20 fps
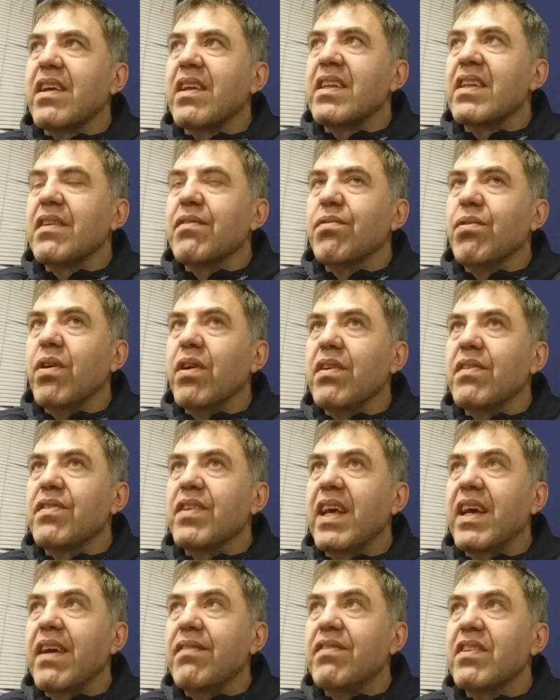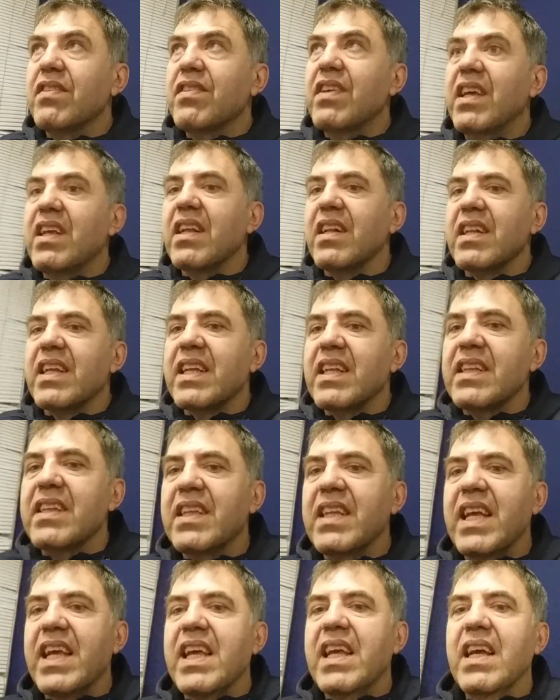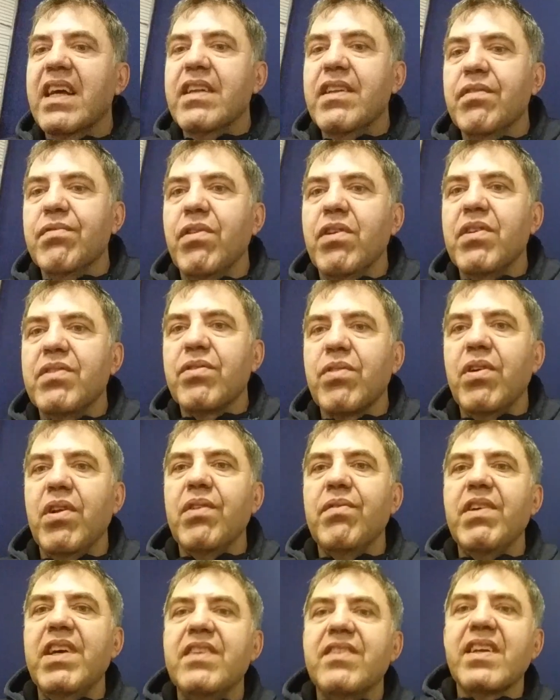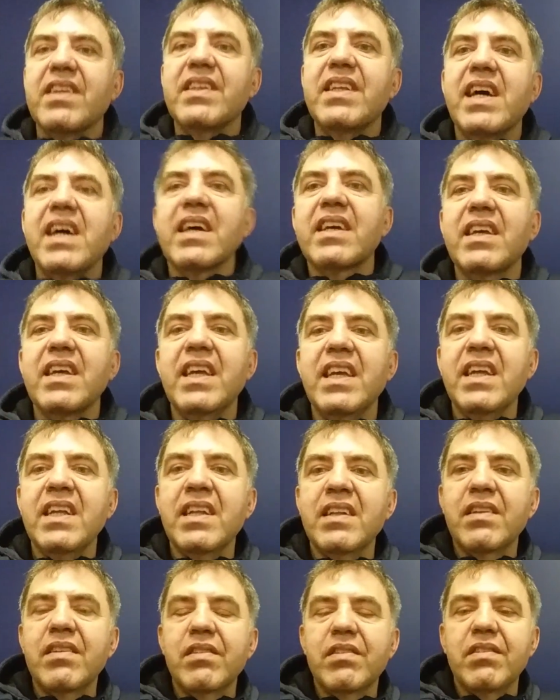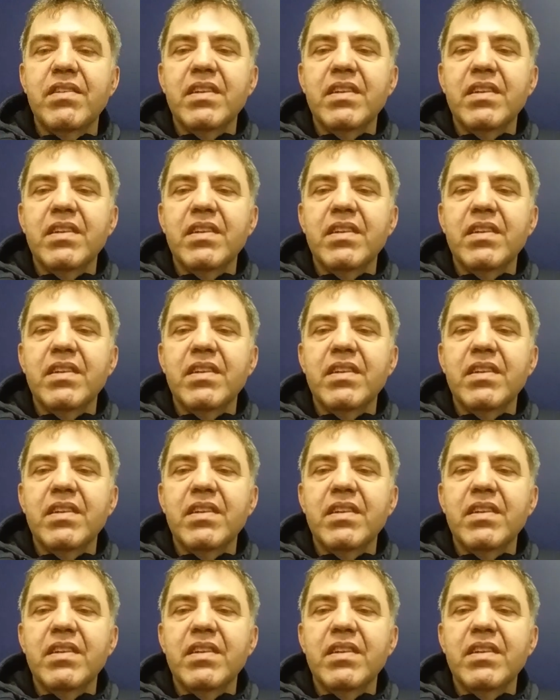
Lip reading: And the wolves have the skill, and the wolves always attack in